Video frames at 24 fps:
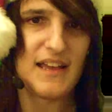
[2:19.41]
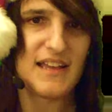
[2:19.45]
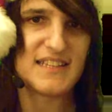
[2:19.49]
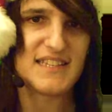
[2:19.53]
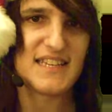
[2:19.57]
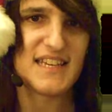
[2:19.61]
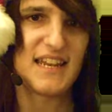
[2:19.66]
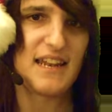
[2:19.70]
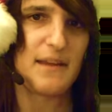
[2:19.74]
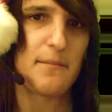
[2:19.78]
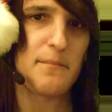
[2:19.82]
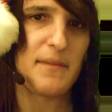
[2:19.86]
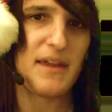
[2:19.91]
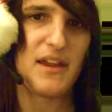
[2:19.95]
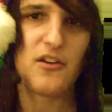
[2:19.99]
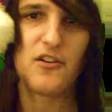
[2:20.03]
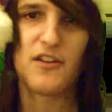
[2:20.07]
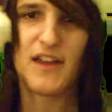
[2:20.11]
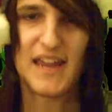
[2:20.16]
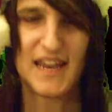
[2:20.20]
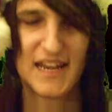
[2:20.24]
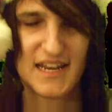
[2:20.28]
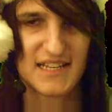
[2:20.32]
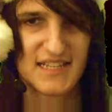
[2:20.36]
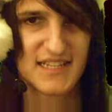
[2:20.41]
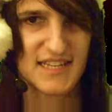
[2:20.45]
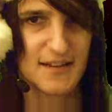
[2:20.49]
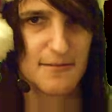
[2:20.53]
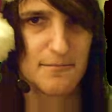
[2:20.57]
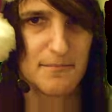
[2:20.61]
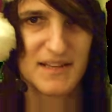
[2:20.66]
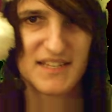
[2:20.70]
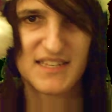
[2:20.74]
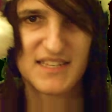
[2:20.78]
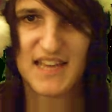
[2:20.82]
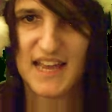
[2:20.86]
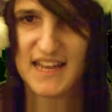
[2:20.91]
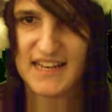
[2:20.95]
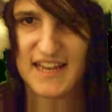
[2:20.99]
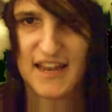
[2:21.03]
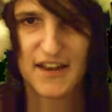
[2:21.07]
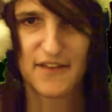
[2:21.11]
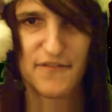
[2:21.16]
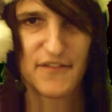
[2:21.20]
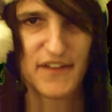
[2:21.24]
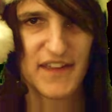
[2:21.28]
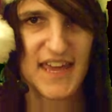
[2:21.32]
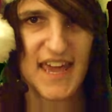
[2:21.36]
Is it a mere innocent
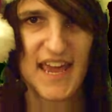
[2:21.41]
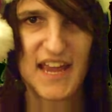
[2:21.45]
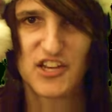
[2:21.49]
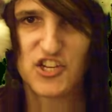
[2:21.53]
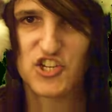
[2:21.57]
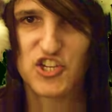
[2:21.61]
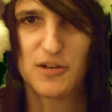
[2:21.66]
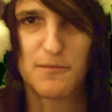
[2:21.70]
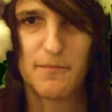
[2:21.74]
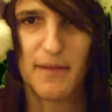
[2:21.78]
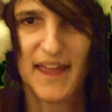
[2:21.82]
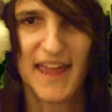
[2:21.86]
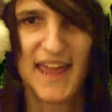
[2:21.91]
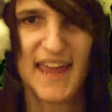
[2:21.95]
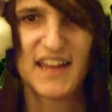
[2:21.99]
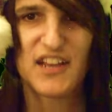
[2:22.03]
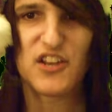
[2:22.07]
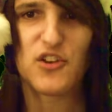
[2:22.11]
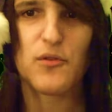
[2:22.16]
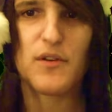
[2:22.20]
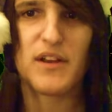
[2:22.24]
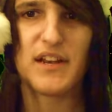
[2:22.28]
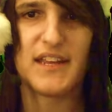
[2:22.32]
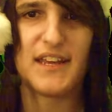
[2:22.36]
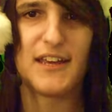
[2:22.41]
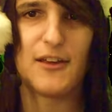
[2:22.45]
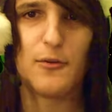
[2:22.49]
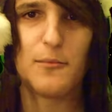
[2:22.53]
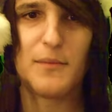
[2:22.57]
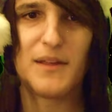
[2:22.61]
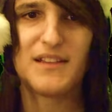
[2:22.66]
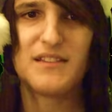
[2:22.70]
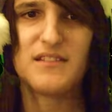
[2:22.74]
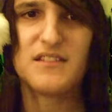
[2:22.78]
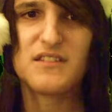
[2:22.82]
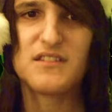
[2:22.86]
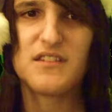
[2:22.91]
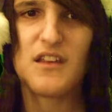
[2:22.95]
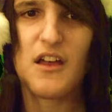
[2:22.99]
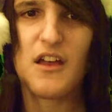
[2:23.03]
misidentification by ignorant humans?